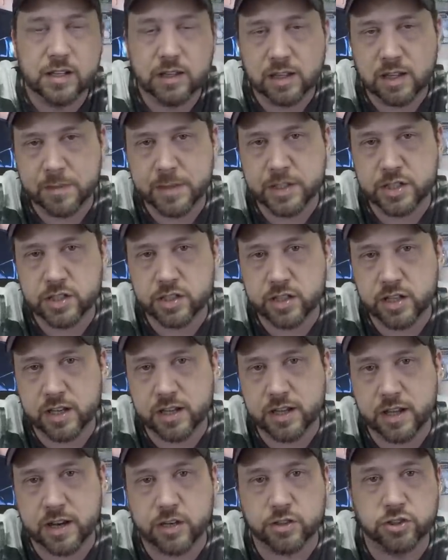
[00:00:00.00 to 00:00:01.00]
let me say
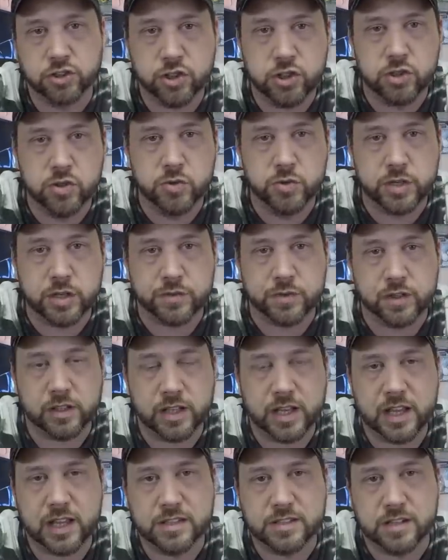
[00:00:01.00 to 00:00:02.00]
that there's two different
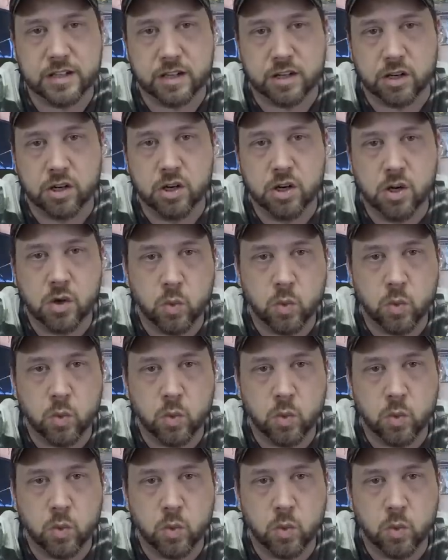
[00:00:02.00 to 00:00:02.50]
lines here.